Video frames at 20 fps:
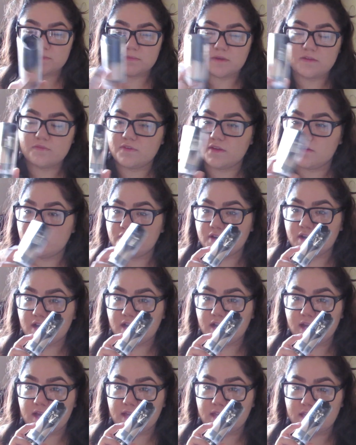of my favorite
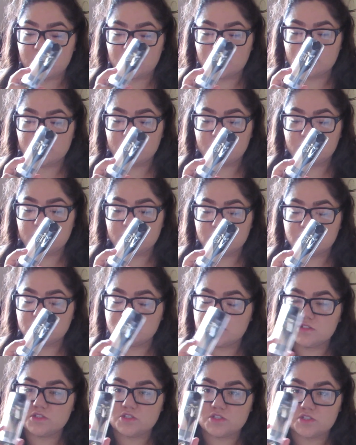high-end
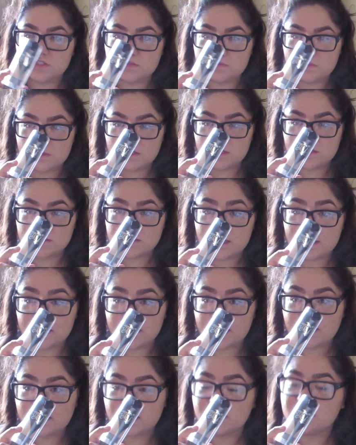foundations just because I like